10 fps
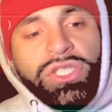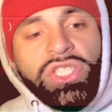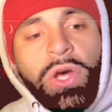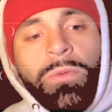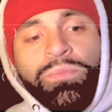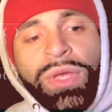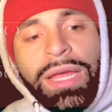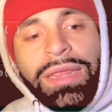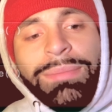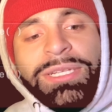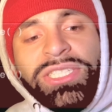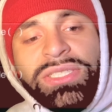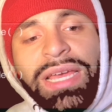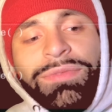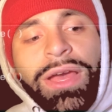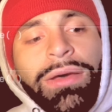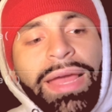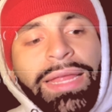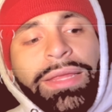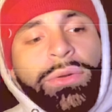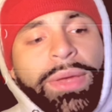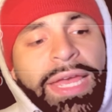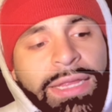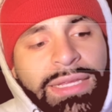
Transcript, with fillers: So let me just give y'all a little hint.